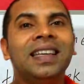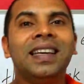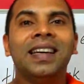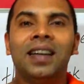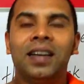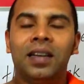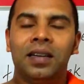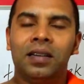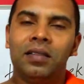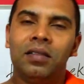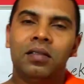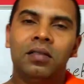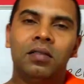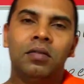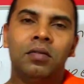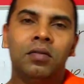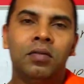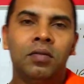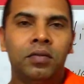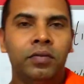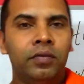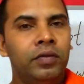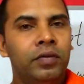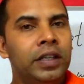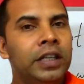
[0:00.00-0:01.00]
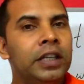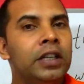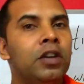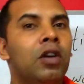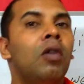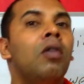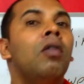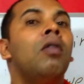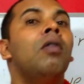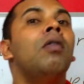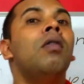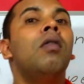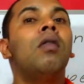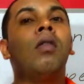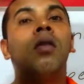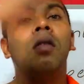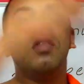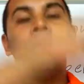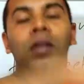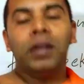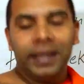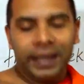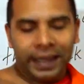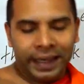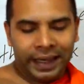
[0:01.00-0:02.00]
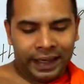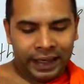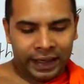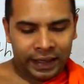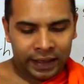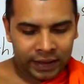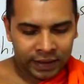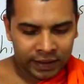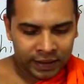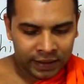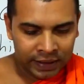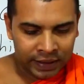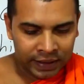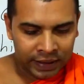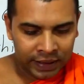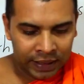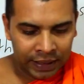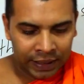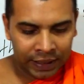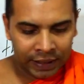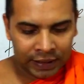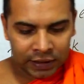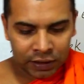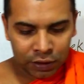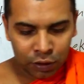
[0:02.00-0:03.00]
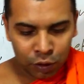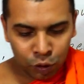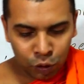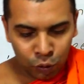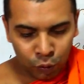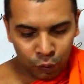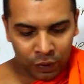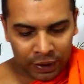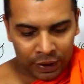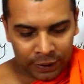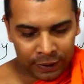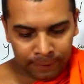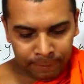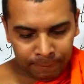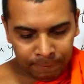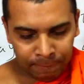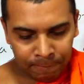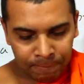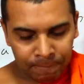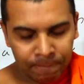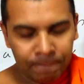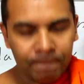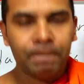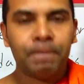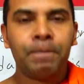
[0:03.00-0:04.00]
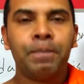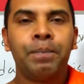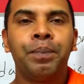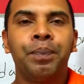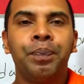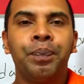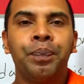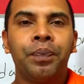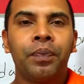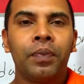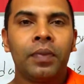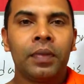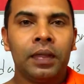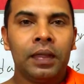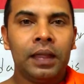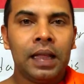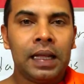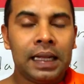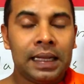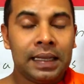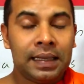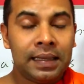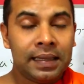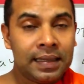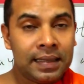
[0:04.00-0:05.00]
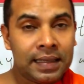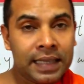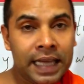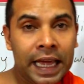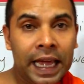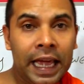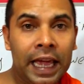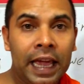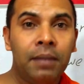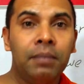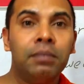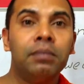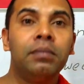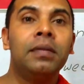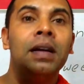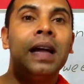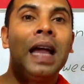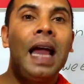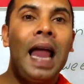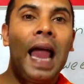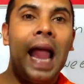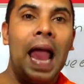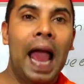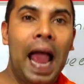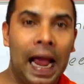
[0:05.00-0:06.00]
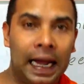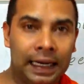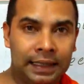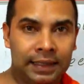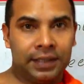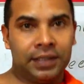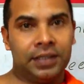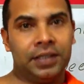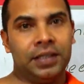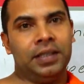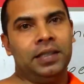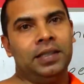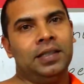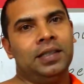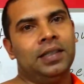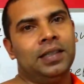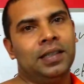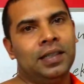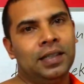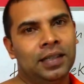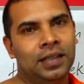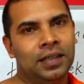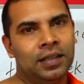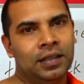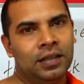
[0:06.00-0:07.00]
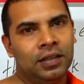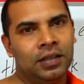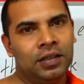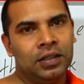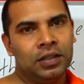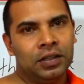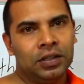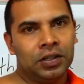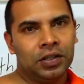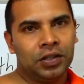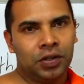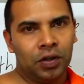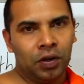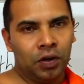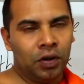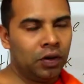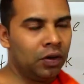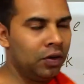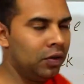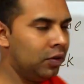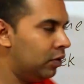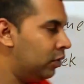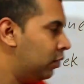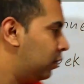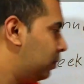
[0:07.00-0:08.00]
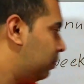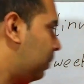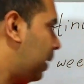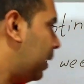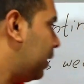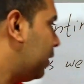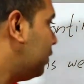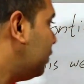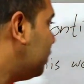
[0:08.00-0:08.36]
year. In whole year he is doing the same action. So by